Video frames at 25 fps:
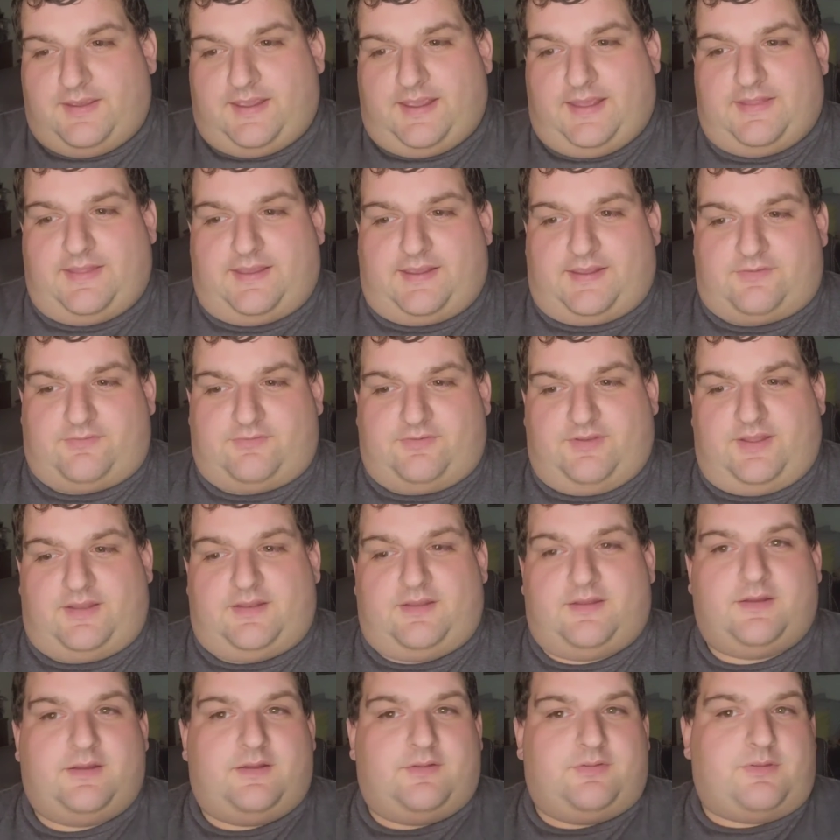And like I
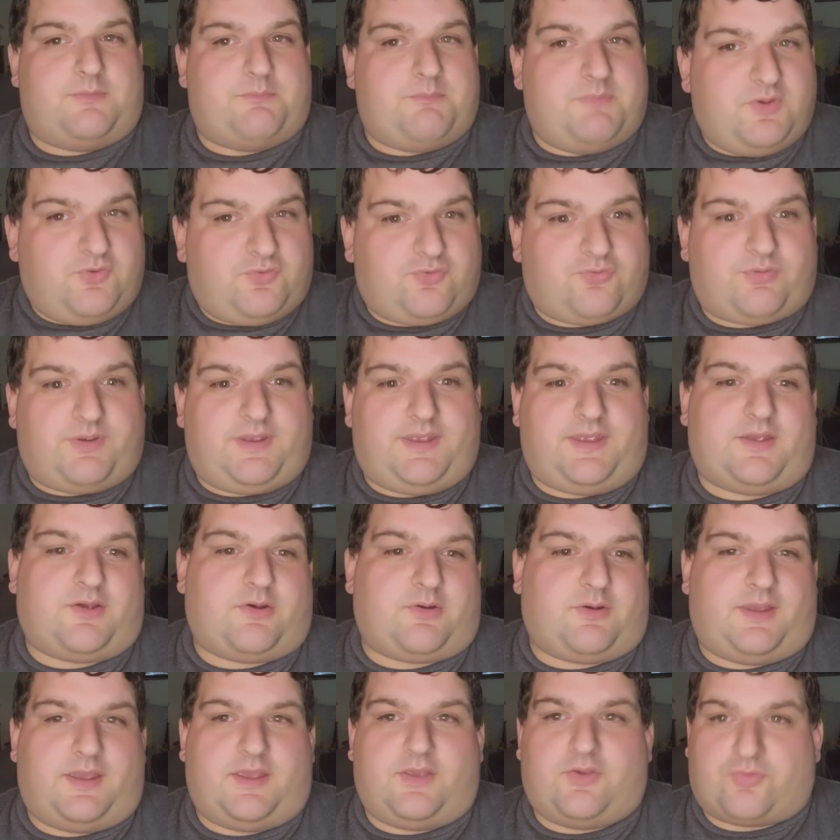said, the mystery
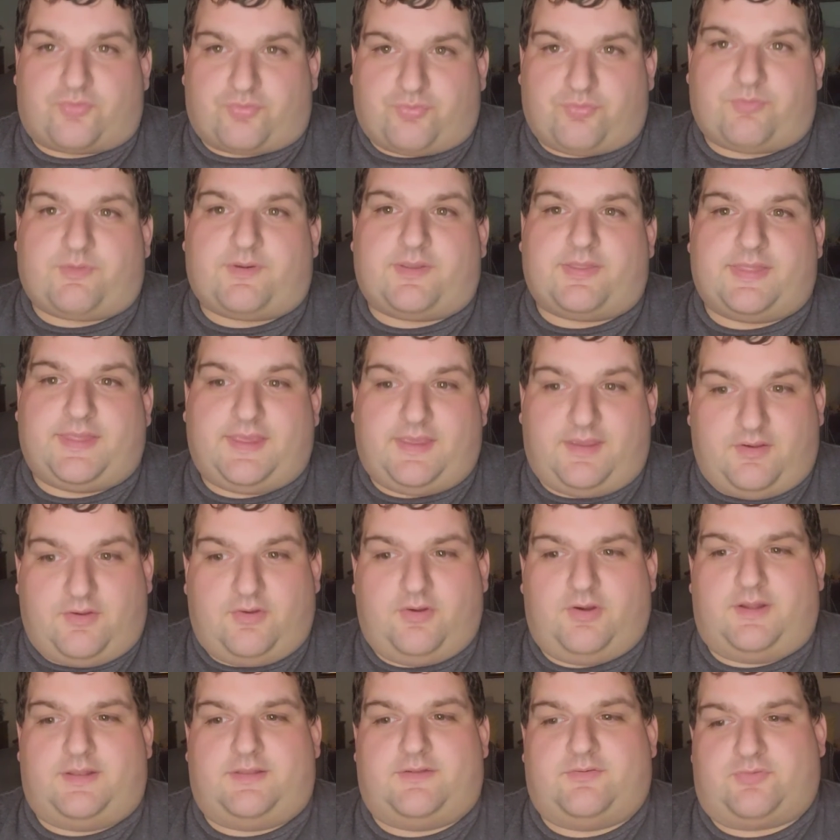here is really
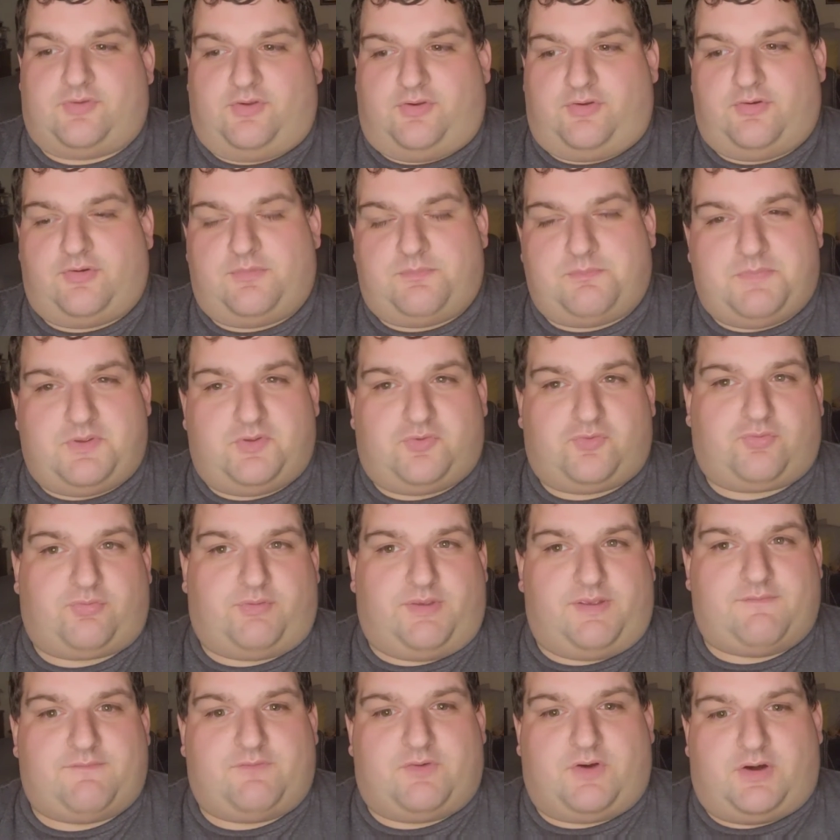good. There's a good
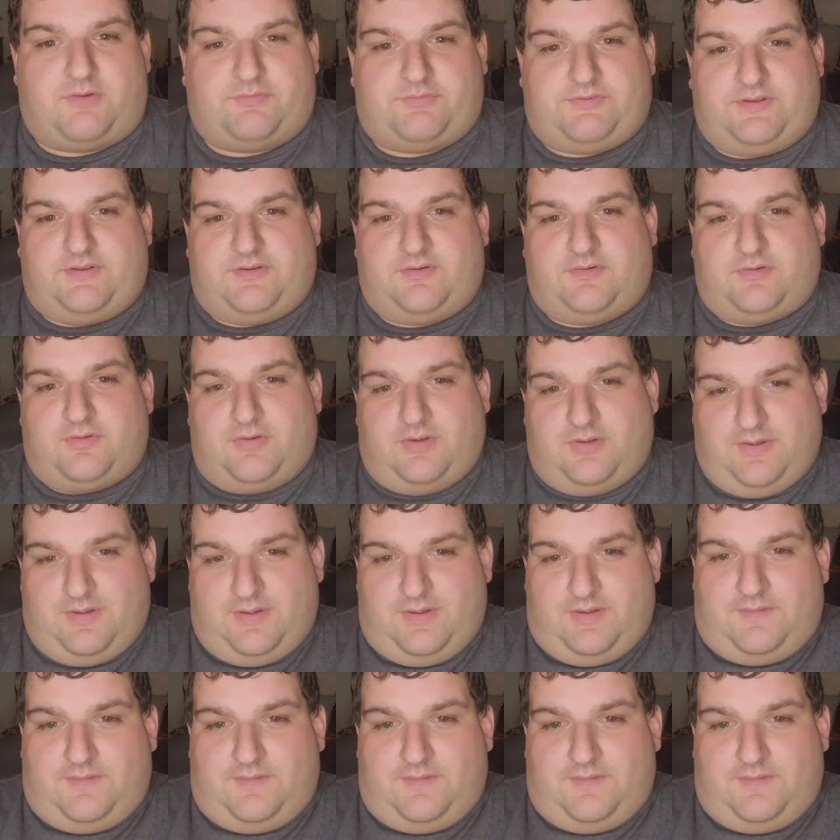mystery involved here.